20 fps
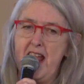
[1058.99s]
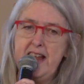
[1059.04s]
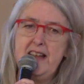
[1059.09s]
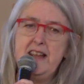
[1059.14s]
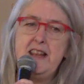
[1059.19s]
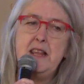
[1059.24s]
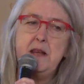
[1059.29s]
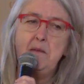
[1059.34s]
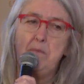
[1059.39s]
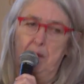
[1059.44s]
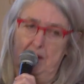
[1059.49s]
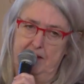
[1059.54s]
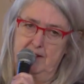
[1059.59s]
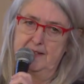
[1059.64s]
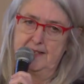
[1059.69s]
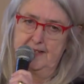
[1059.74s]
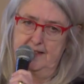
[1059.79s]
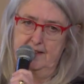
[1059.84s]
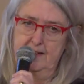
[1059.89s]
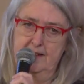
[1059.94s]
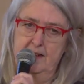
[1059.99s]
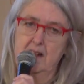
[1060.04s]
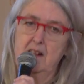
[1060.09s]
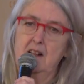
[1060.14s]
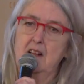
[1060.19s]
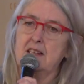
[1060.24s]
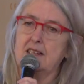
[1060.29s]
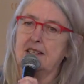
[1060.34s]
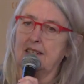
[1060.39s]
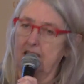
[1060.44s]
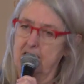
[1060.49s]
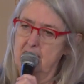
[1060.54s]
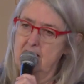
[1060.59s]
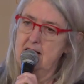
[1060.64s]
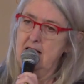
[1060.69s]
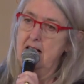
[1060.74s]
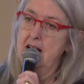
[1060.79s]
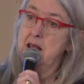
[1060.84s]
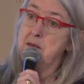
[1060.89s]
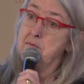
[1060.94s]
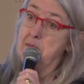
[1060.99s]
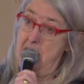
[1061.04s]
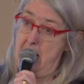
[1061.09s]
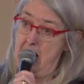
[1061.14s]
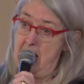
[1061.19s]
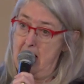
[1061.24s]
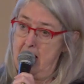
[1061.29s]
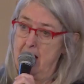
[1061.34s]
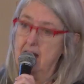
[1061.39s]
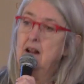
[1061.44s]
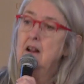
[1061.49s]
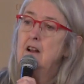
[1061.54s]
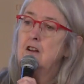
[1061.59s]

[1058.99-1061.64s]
any person, certainly me,